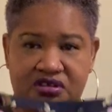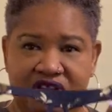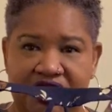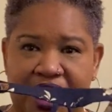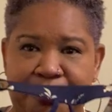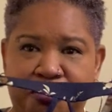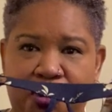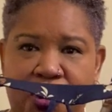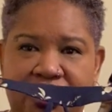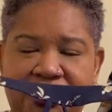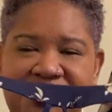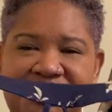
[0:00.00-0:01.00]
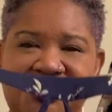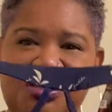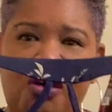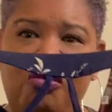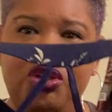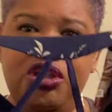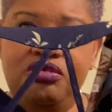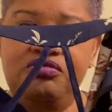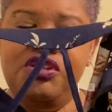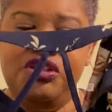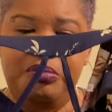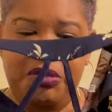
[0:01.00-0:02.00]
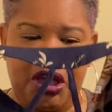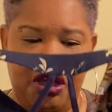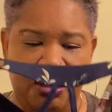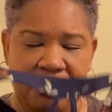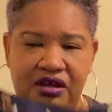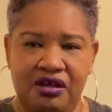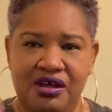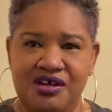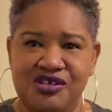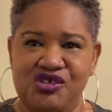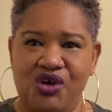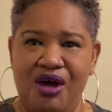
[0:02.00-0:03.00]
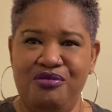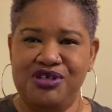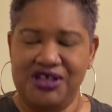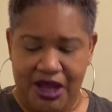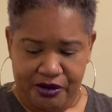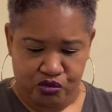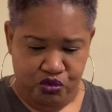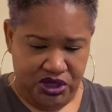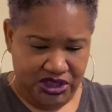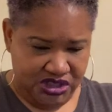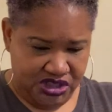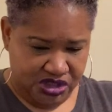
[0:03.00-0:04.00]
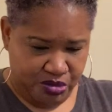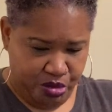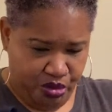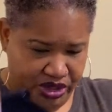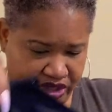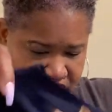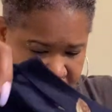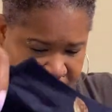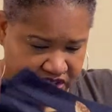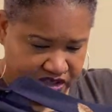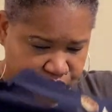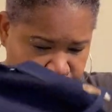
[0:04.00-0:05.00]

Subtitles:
That part is so cute to me. So I was like really disappointed that this